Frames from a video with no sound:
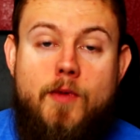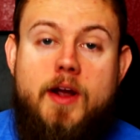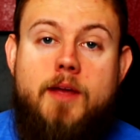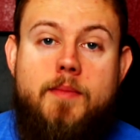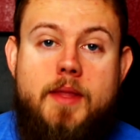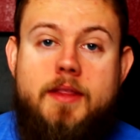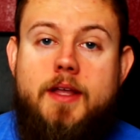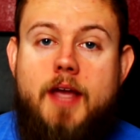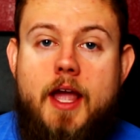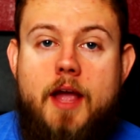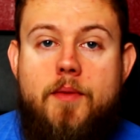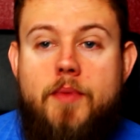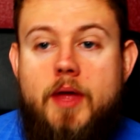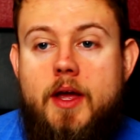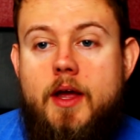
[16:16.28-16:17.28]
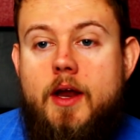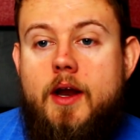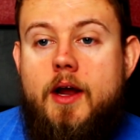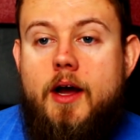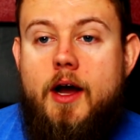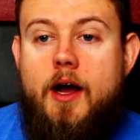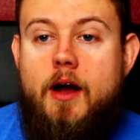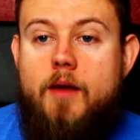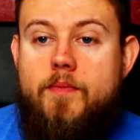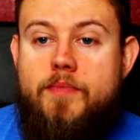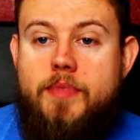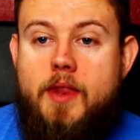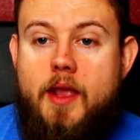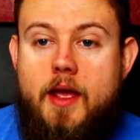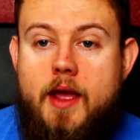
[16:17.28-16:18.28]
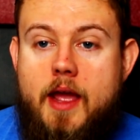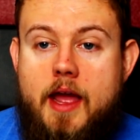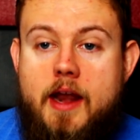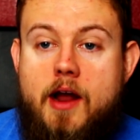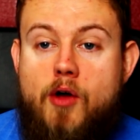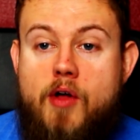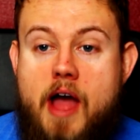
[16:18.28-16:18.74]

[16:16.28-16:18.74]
recommend the game. And